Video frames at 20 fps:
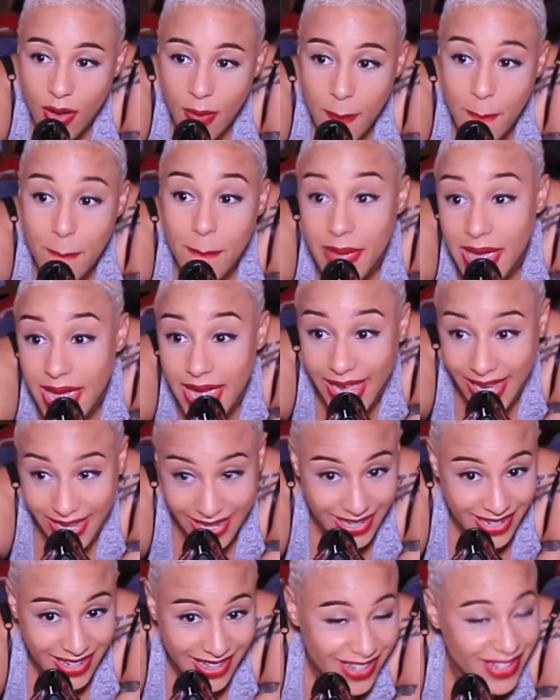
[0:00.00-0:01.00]
Me.
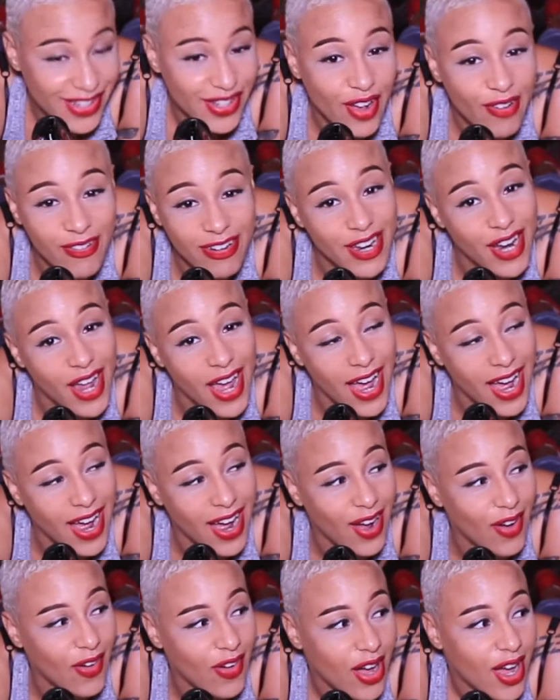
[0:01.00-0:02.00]
Sorry
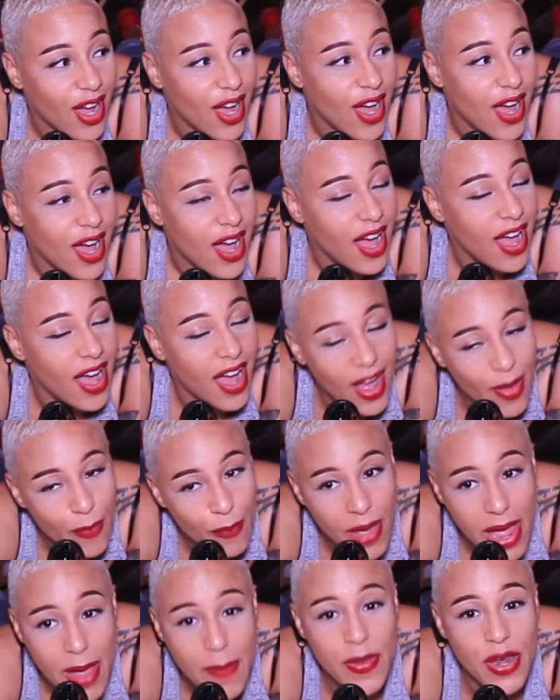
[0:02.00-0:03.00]
now.
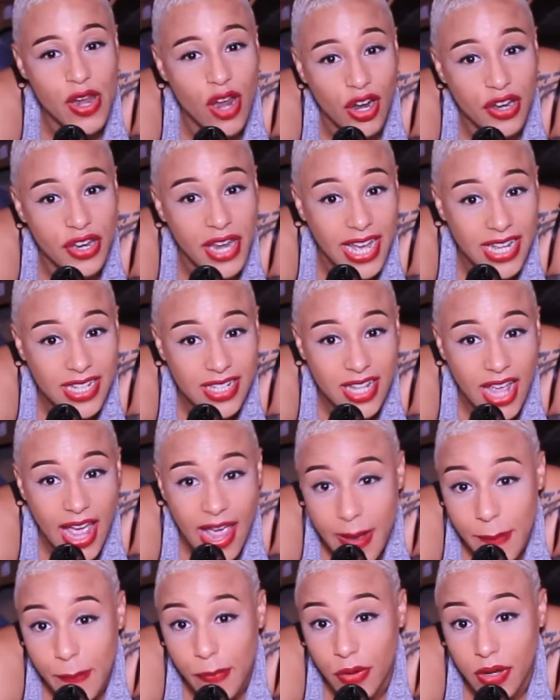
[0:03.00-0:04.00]
Maybe not next to
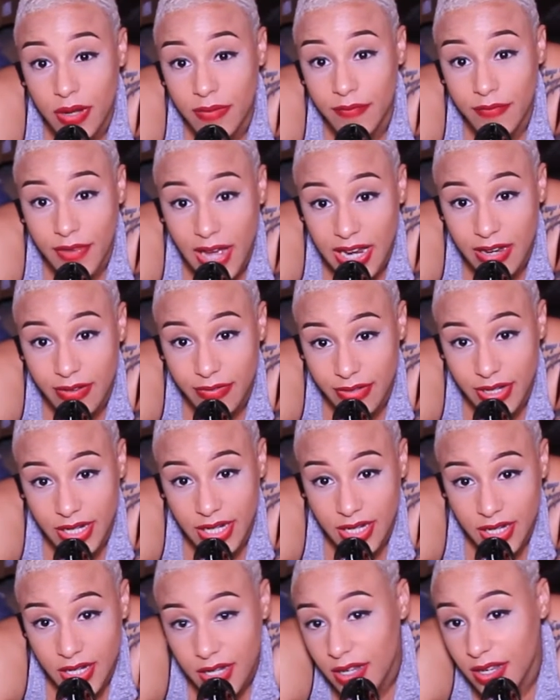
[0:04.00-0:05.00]
April and
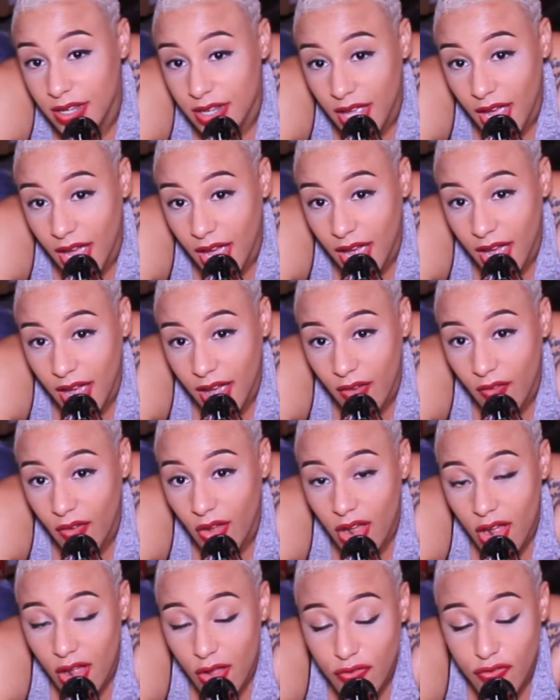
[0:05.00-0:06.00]
Valerie. Yeah,
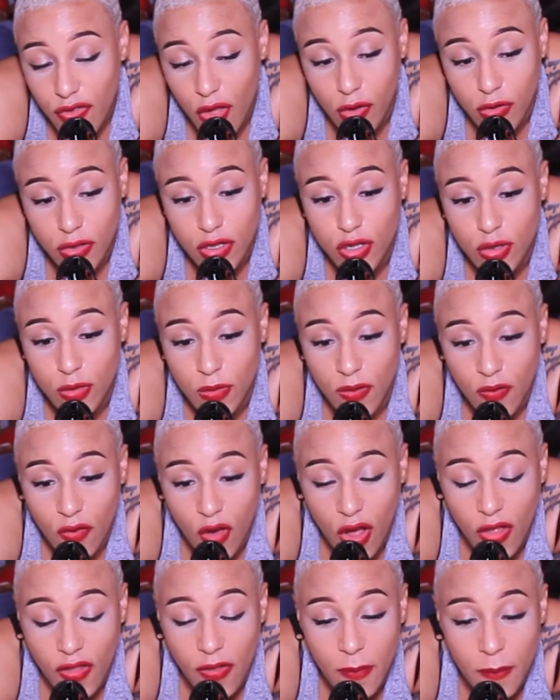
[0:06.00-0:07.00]
those two have
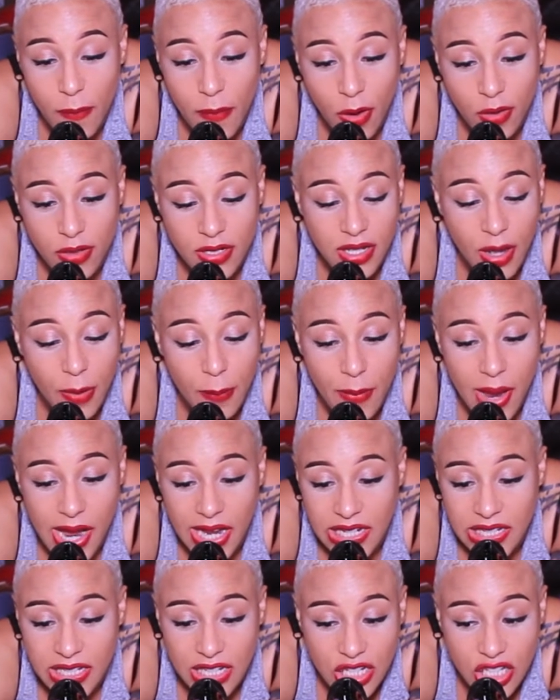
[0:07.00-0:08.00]
got the most
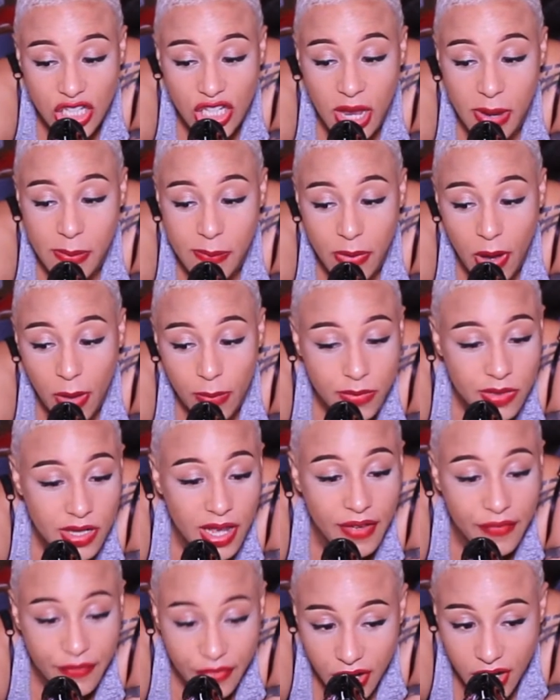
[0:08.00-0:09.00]
amazing shaped bums
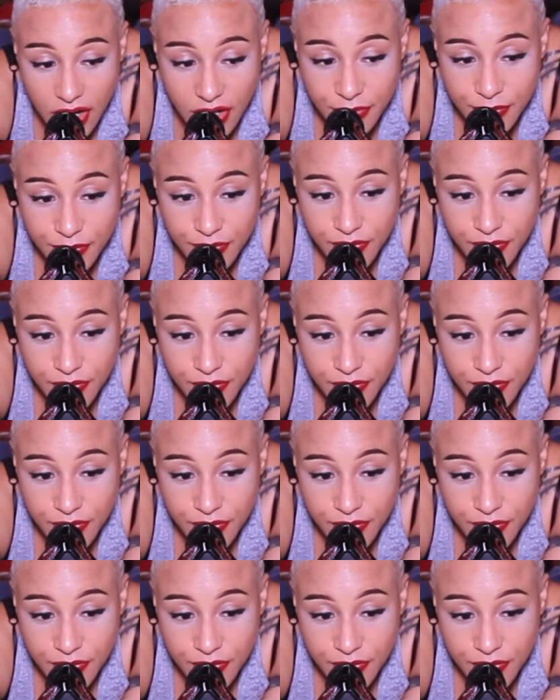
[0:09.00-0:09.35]
ever.